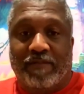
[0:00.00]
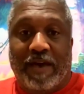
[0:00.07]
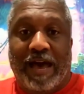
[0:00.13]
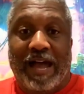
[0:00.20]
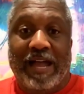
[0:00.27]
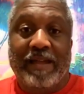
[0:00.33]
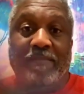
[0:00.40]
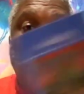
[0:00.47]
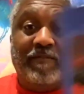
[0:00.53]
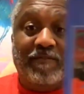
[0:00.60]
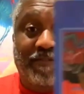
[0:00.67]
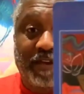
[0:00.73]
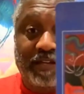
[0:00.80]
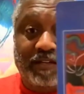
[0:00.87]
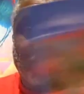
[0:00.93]
If I am a
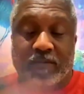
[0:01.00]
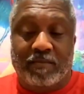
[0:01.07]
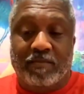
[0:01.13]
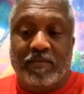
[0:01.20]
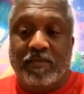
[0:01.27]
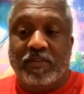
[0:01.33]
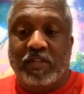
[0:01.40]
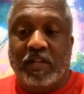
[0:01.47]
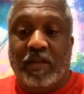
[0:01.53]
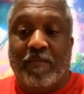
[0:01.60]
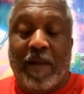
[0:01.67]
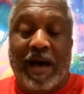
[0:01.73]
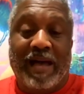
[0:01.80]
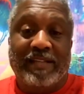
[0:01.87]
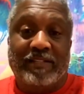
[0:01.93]
victim to the
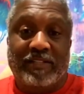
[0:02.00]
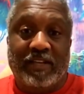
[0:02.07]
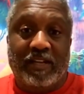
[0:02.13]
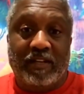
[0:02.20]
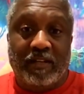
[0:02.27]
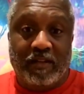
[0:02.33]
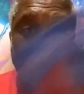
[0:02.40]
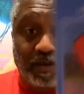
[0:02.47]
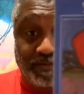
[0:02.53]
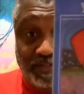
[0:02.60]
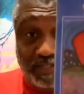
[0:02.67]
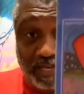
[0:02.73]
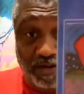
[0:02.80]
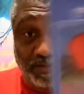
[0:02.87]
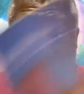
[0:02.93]
mindset of
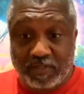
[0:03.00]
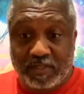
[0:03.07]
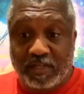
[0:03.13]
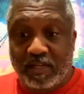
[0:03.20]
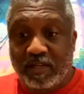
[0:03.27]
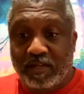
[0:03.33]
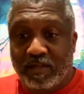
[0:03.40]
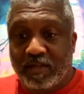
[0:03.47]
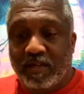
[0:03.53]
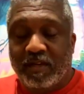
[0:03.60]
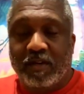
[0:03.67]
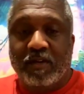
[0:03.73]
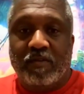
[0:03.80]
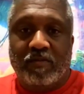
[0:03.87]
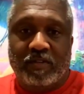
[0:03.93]
scarcity,
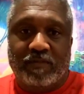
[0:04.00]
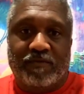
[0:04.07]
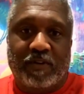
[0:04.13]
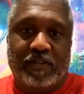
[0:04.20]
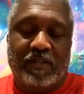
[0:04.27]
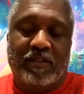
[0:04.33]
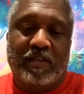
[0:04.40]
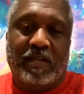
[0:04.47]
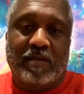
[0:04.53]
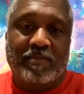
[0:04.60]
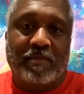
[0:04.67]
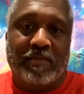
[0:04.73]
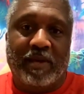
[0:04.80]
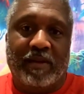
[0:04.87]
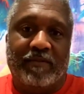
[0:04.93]
what the fuck you think
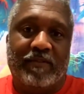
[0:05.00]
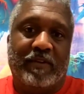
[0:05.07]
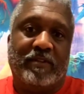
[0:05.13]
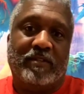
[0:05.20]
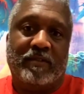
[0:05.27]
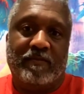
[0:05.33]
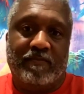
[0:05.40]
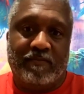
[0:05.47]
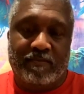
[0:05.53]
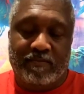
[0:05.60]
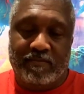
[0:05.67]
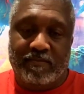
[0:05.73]
I'm going to manifest?